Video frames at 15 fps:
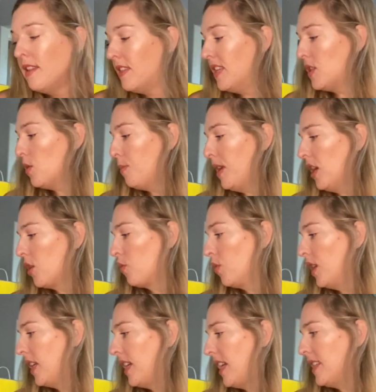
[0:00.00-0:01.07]
this would be a
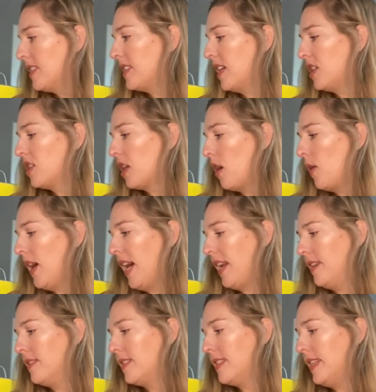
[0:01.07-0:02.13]
really nice thing to go ahead
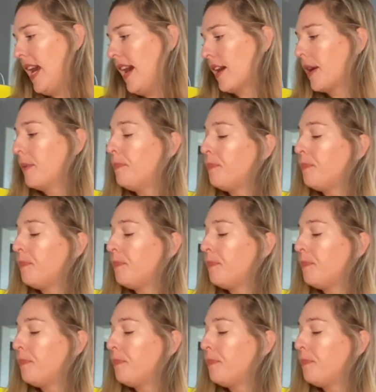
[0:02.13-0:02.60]
and snag.